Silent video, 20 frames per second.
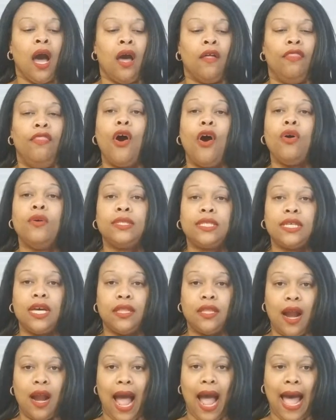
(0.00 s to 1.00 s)
Those
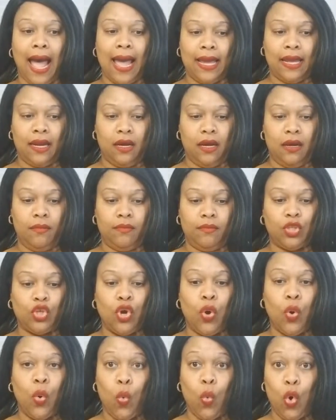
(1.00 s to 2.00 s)
other items
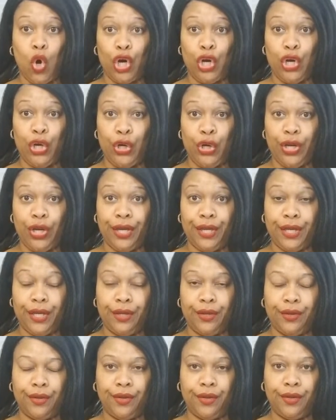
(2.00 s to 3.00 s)
were good,
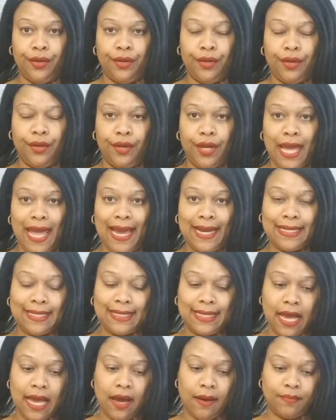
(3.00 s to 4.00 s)

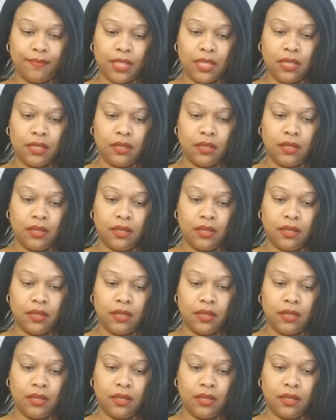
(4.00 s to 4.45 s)
except